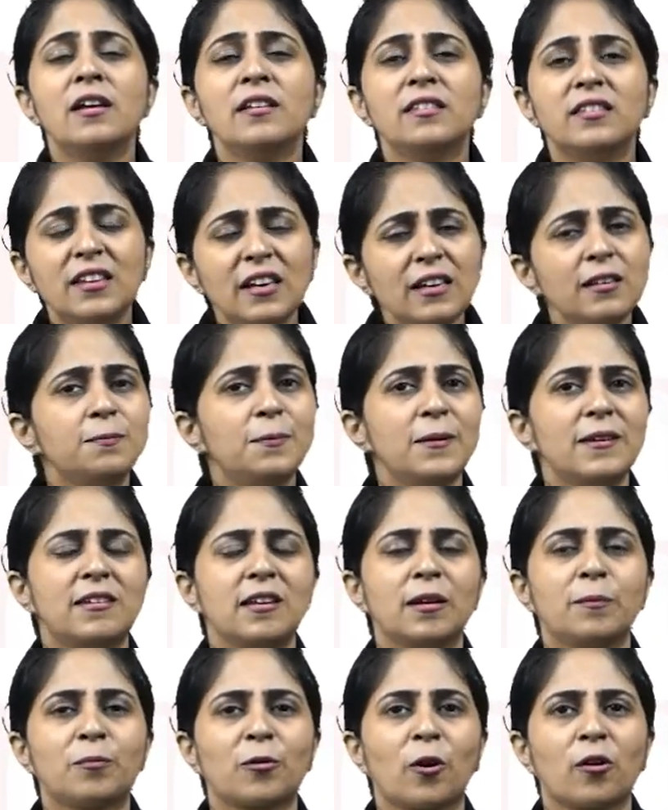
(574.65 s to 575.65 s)
This
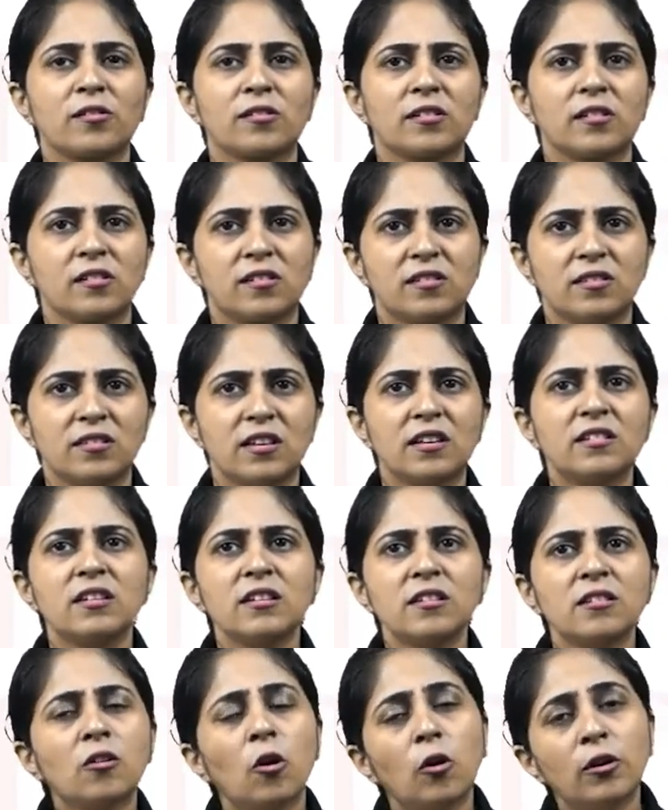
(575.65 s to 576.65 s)
basic process, this
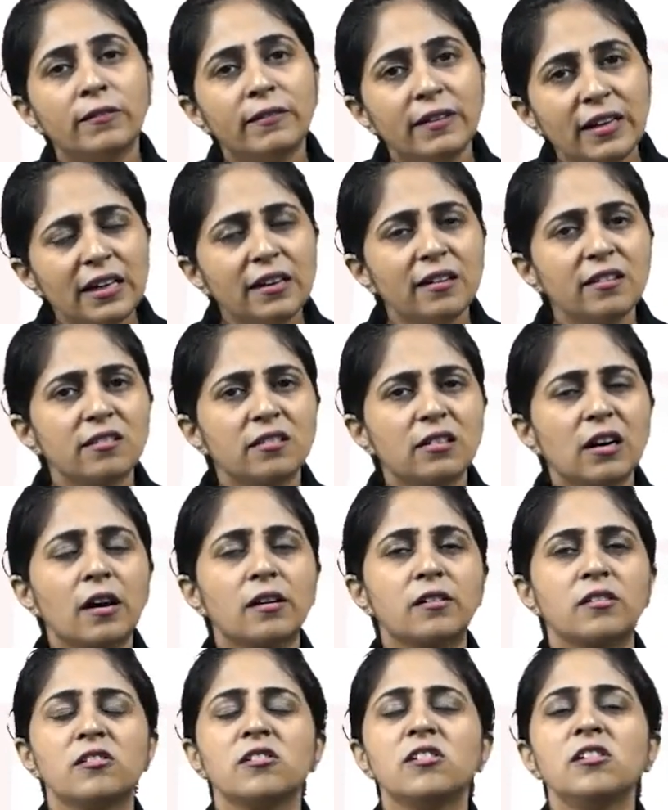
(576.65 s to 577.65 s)
is called
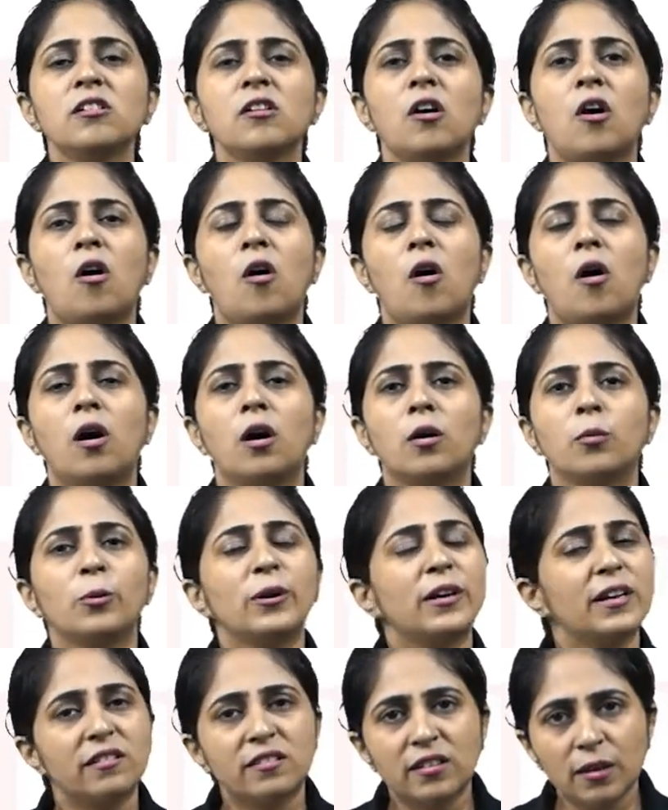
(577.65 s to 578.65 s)
reconstruction, or we
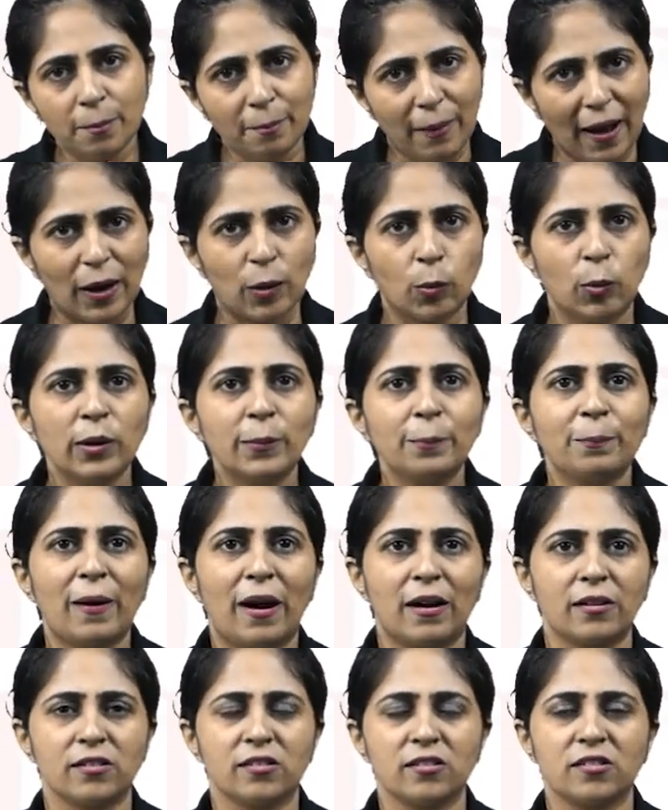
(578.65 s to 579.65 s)
can say backward
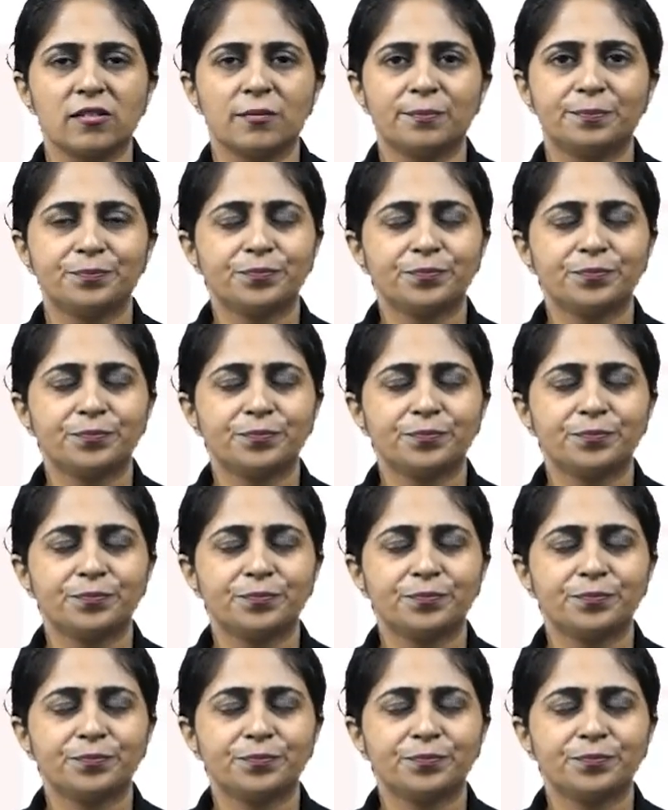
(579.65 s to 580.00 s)
pass.